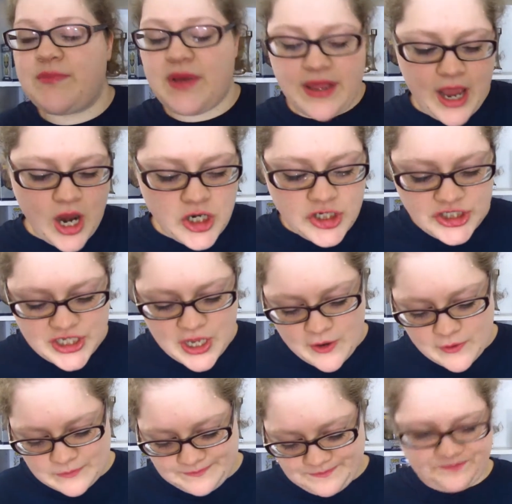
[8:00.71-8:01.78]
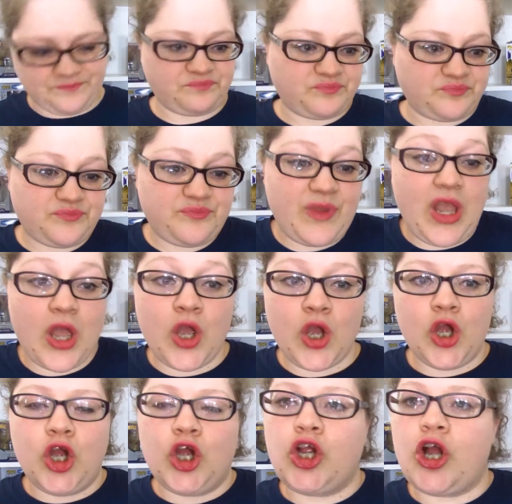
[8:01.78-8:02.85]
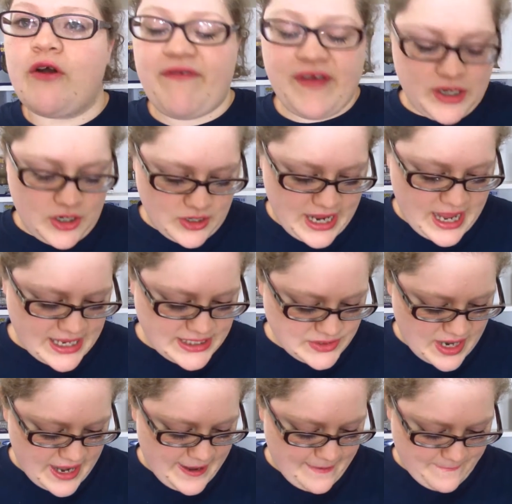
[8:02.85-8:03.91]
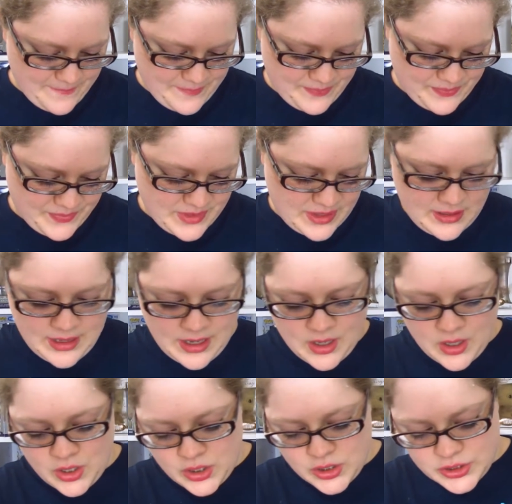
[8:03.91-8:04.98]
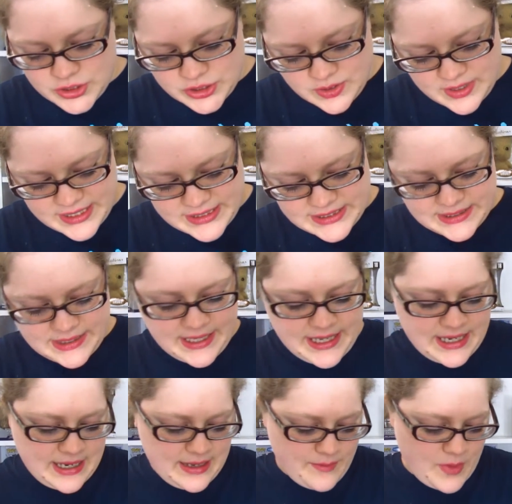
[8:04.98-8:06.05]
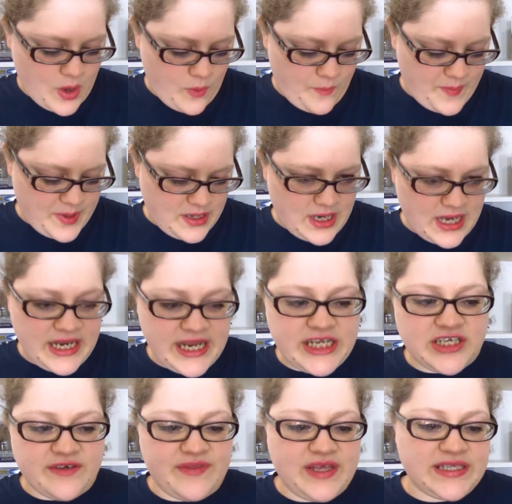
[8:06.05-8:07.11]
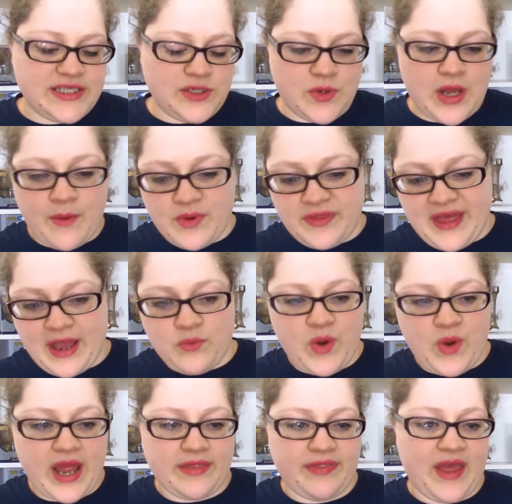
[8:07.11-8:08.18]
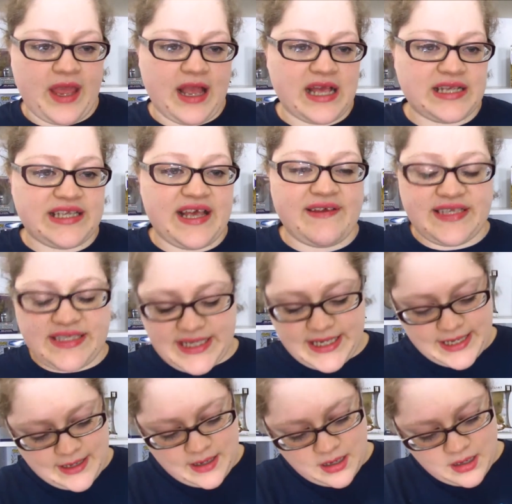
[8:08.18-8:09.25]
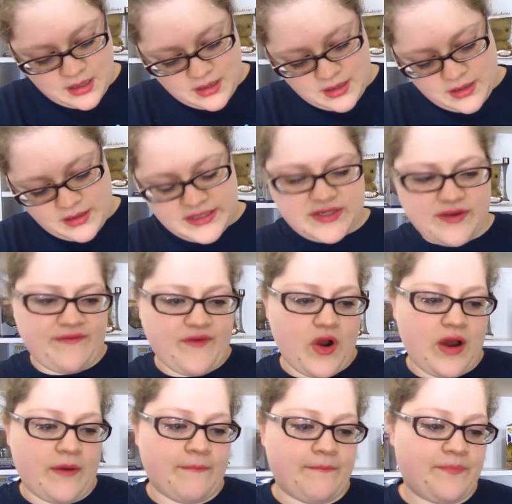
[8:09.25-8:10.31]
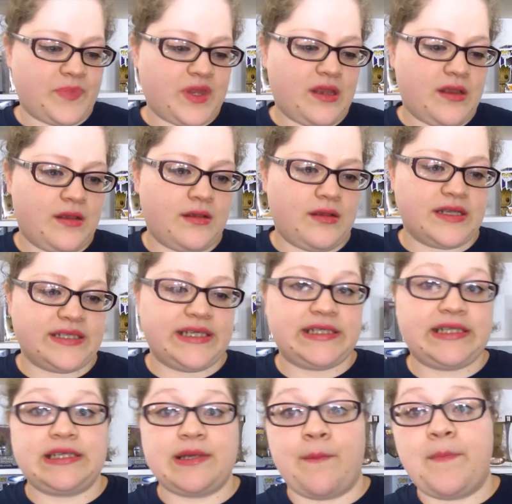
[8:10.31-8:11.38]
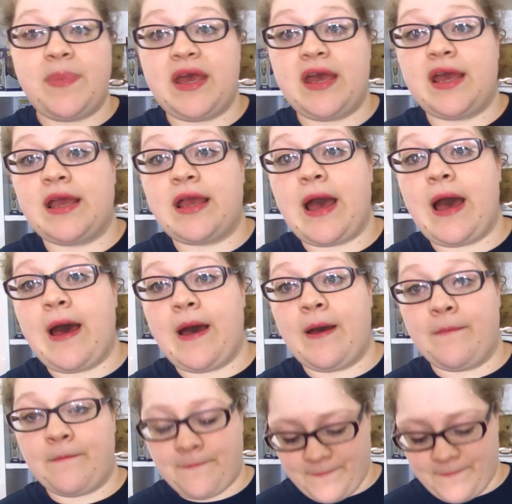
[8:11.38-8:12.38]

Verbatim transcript: to be there. So go figure, guys, right? So let's get him open. And each of these do come with that red thing, as I see so far. Because this is a big, um,